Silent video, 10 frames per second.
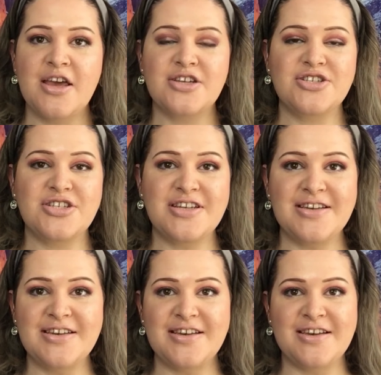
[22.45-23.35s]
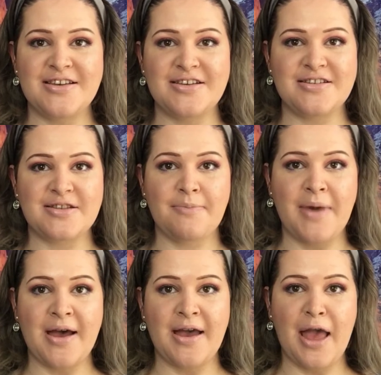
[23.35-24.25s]
She is
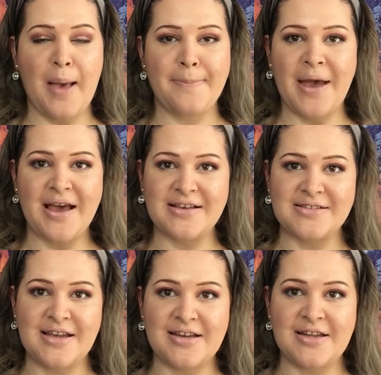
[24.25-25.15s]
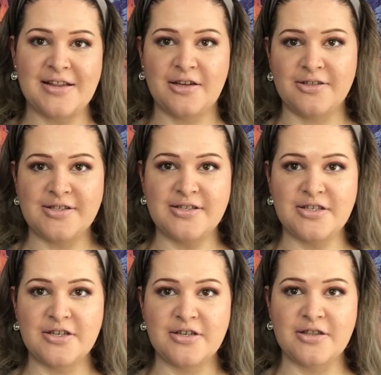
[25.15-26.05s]
my Pakistani little sister.